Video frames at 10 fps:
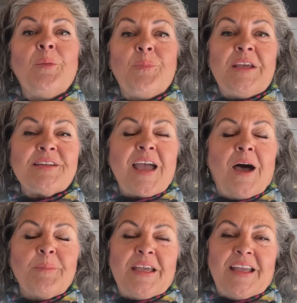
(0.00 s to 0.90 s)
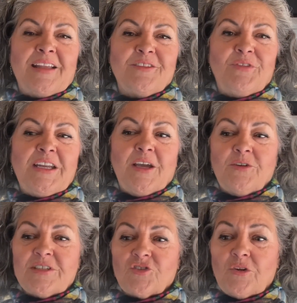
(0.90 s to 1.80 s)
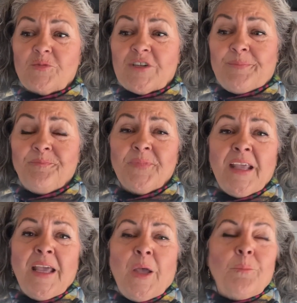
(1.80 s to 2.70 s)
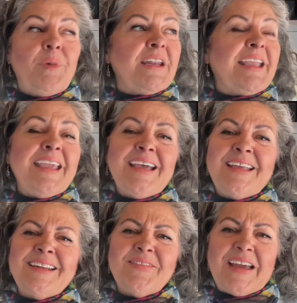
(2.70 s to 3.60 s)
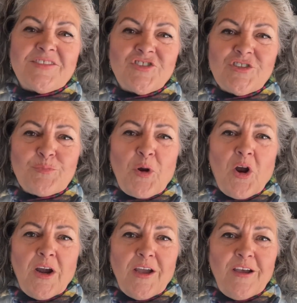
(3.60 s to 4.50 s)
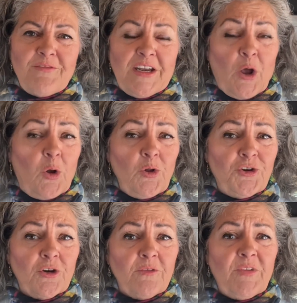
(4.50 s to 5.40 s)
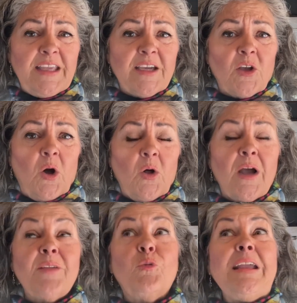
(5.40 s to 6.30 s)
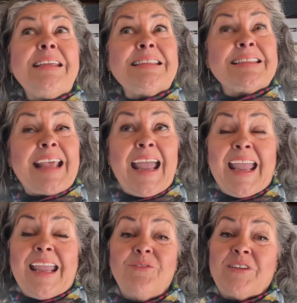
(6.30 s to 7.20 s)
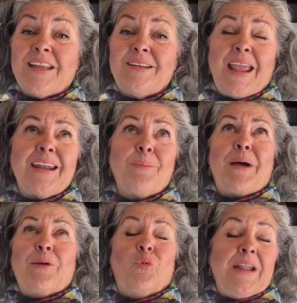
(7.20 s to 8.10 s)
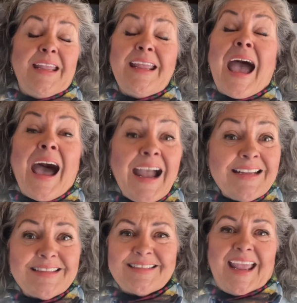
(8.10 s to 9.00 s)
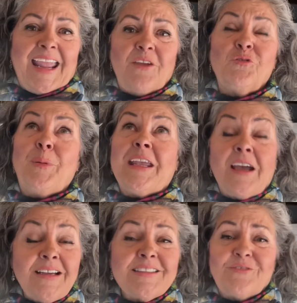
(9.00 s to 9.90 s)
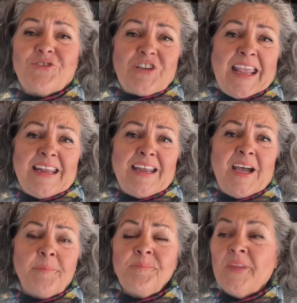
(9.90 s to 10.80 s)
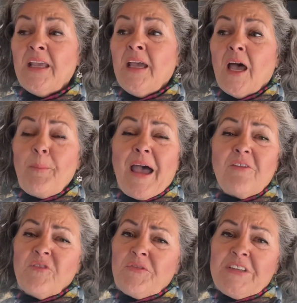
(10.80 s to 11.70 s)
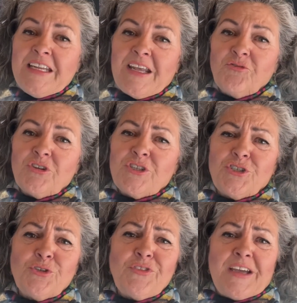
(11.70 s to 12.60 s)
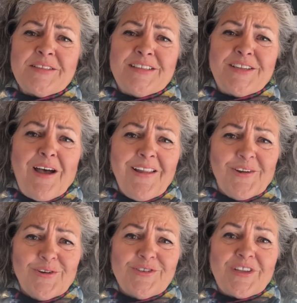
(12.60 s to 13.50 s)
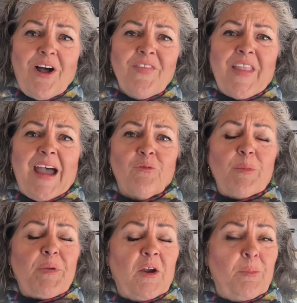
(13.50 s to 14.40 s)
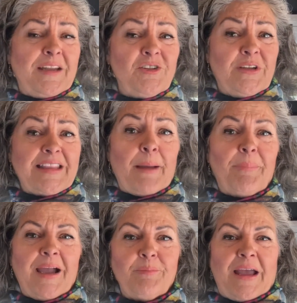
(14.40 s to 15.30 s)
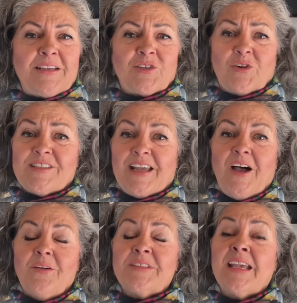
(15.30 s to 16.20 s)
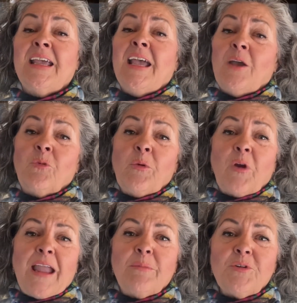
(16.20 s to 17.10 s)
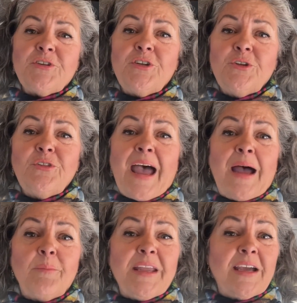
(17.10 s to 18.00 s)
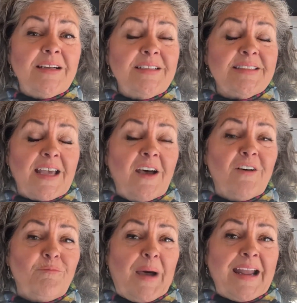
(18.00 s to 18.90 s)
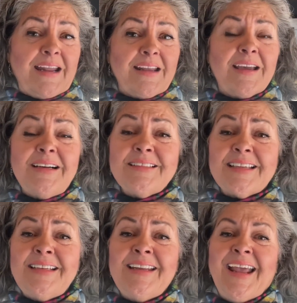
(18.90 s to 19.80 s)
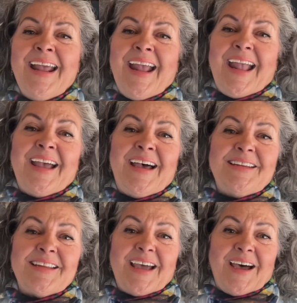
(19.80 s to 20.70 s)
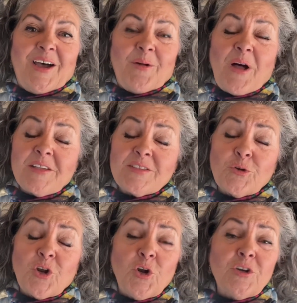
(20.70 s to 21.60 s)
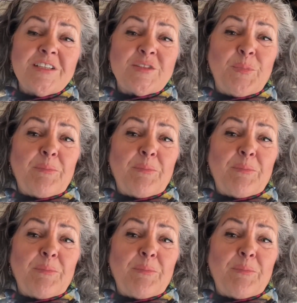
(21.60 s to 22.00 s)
pinned comment in the video description. But again, that's just part of an older vehicle. We saved, and, and I by we, I saved because of Jana about $1,500 to $2,000 on that repair by doing that bypass ourselves. And we were able to do that because of my cousin and uh, also Curtis, but